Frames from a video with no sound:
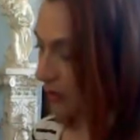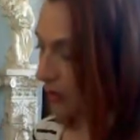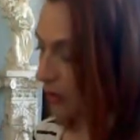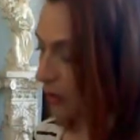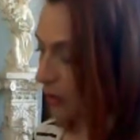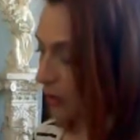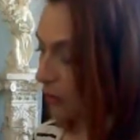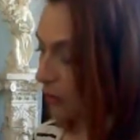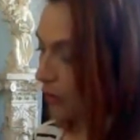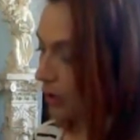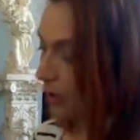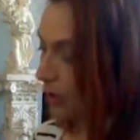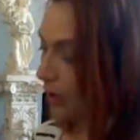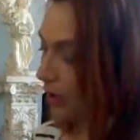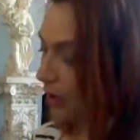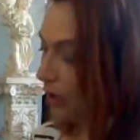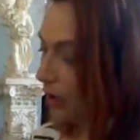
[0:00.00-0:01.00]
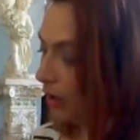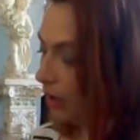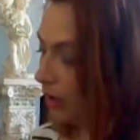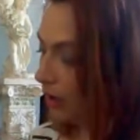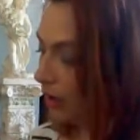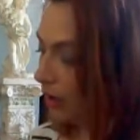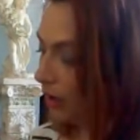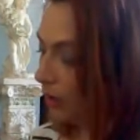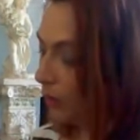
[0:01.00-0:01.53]
So
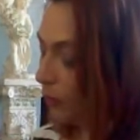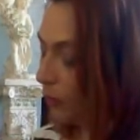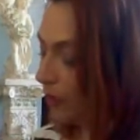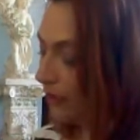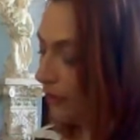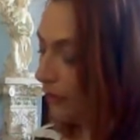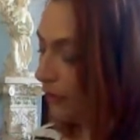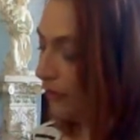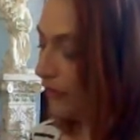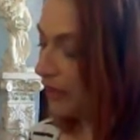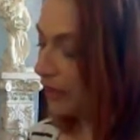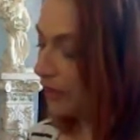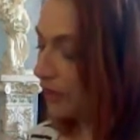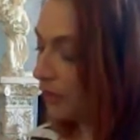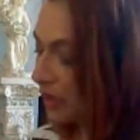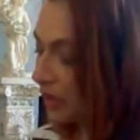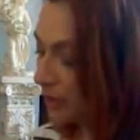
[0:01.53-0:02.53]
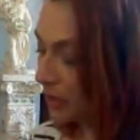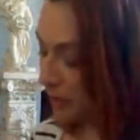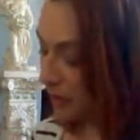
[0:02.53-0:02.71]
whatever physical symptoms